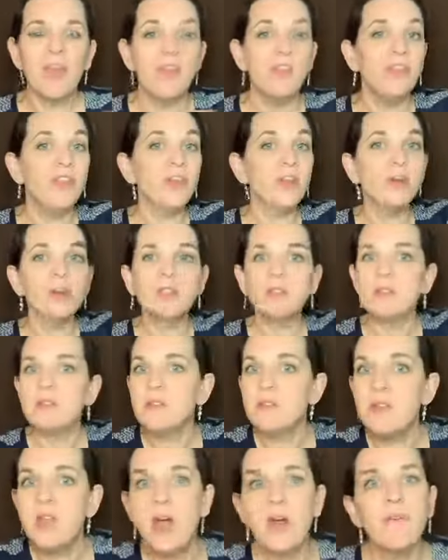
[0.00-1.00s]
there is
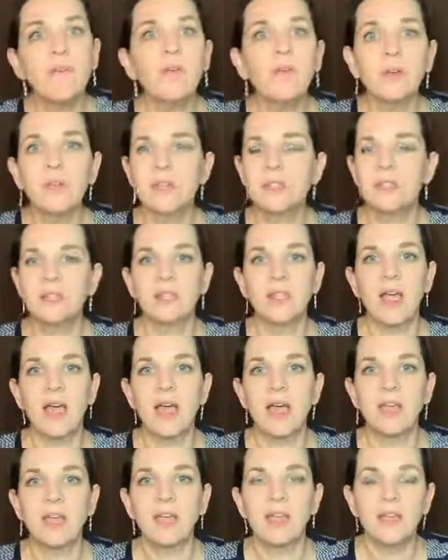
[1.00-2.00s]
never a
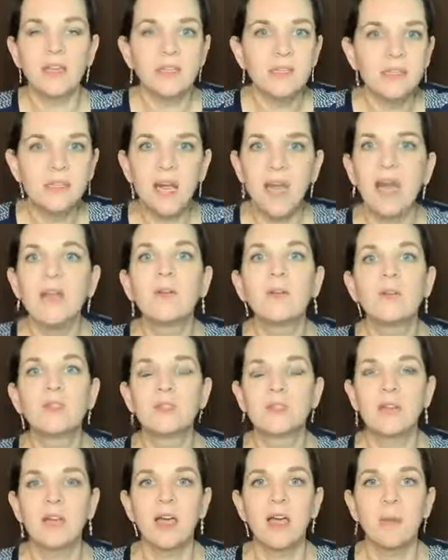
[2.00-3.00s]
delay in his
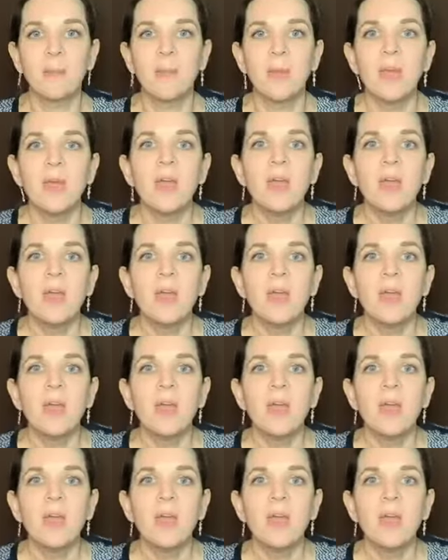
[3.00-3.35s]
kairos time.